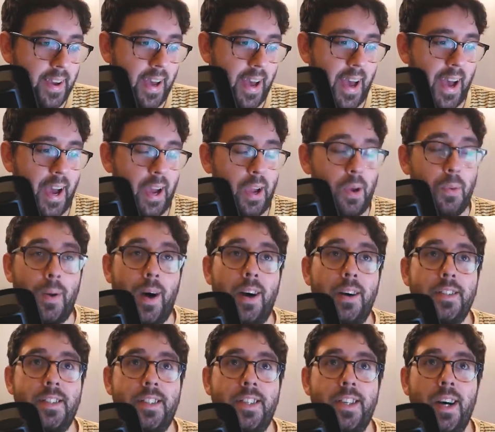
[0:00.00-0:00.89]
Uh, who
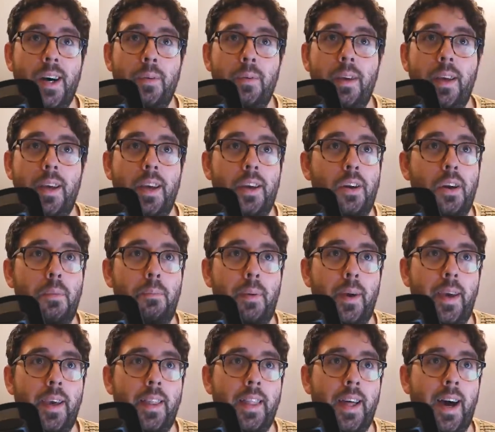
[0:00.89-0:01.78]
else? You know, it could
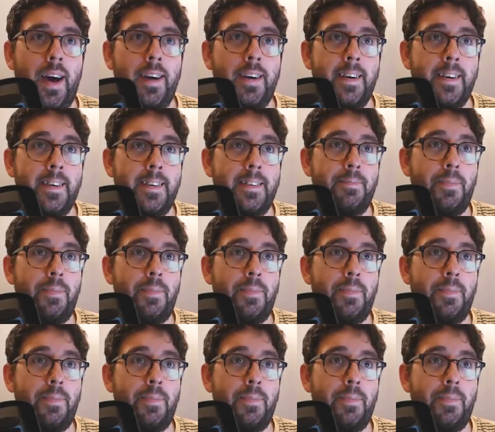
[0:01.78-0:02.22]
be that.